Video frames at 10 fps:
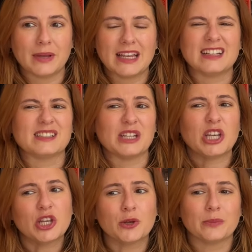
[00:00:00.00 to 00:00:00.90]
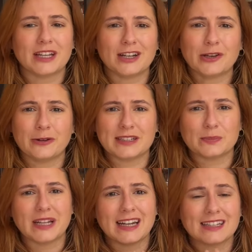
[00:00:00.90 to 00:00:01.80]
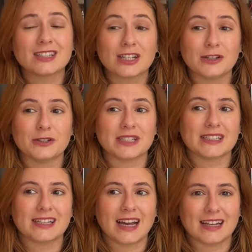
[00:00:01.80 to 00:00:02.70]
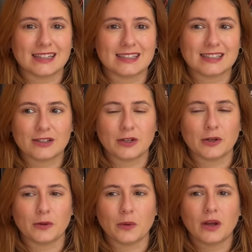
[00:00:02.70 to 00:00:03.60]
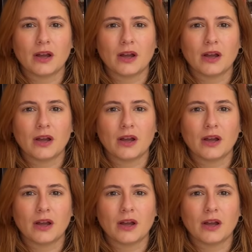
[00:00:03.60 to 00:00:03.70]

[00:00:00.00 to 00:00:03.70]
He is a human who has been excluded and who